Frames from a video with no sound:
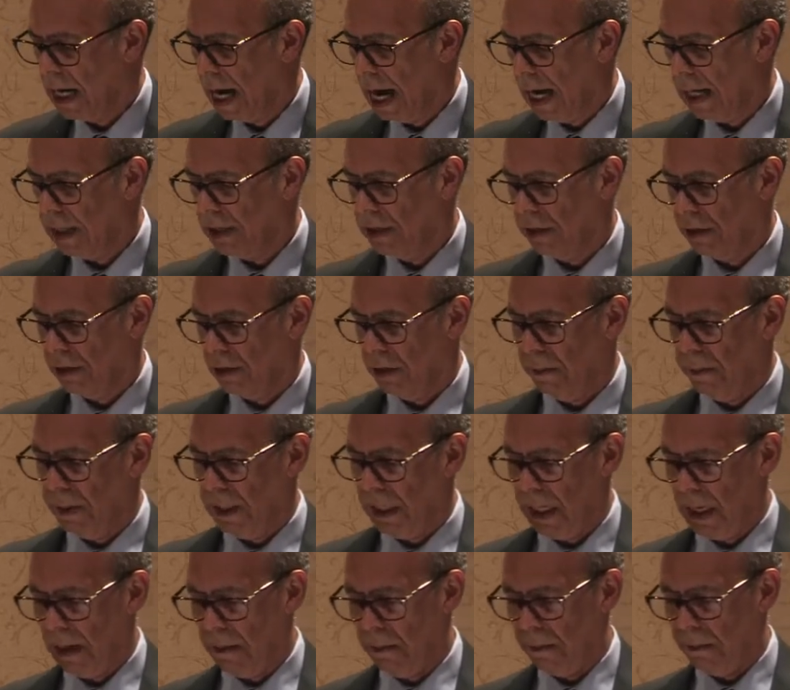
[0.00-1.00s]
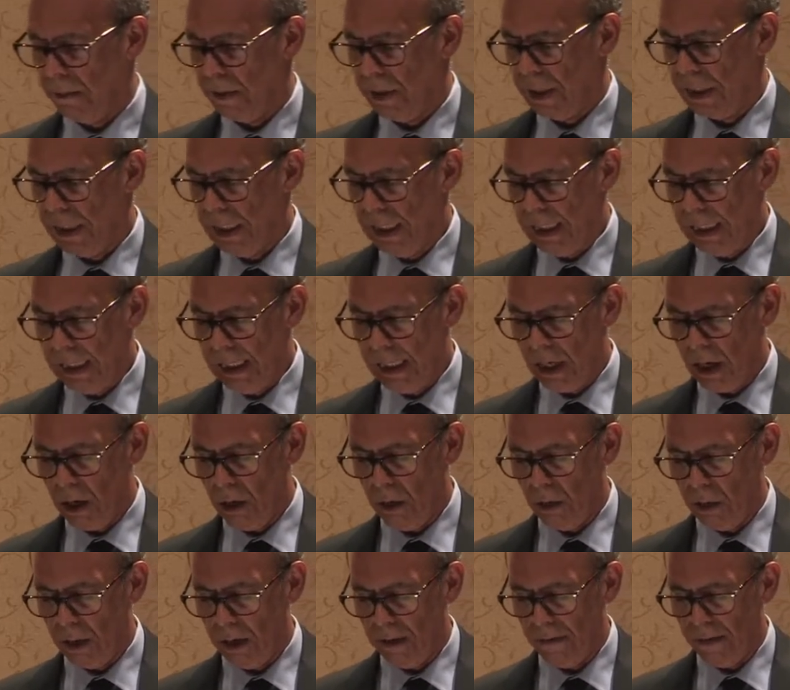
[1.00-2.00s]
doctor to become CEO
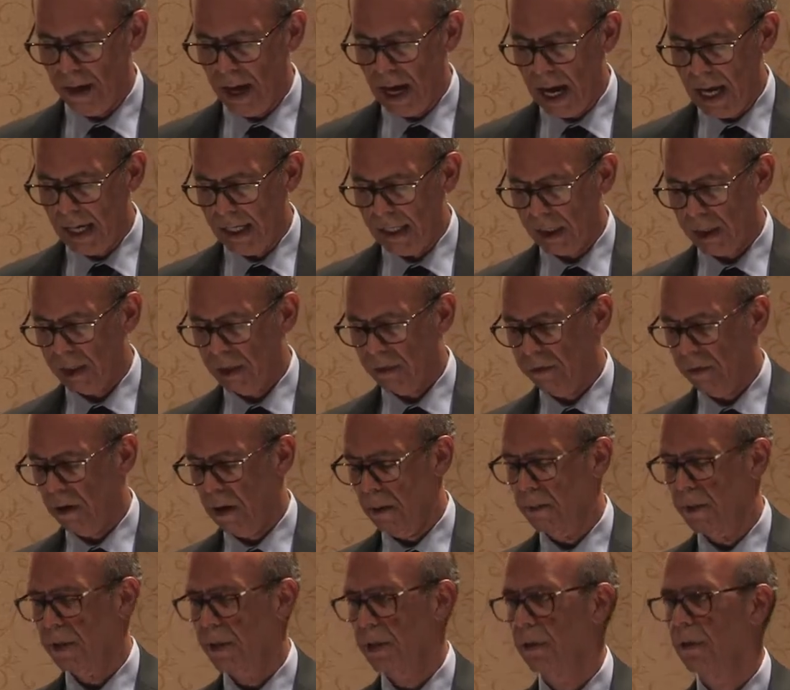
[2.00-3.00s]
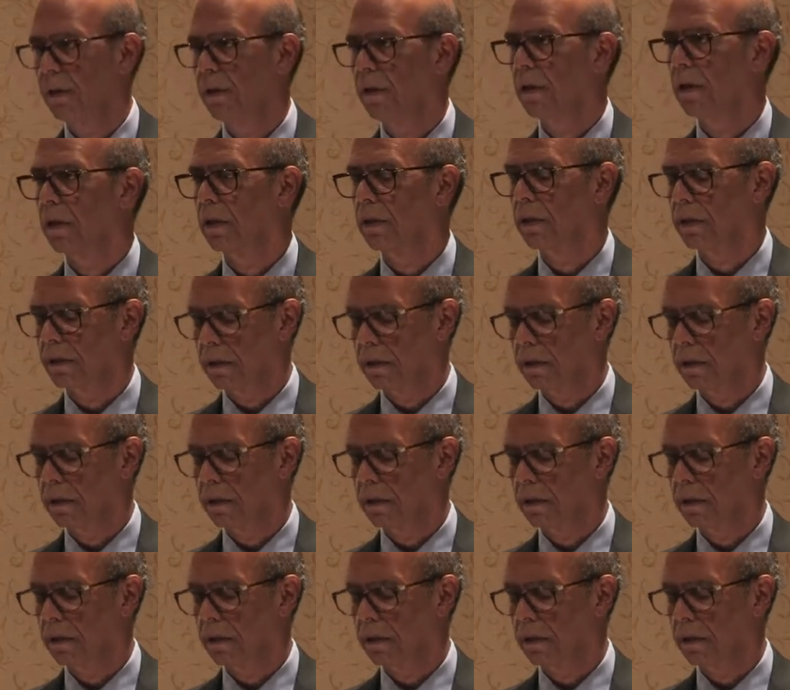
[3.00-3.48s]
of Onyx Pharmaceuticals,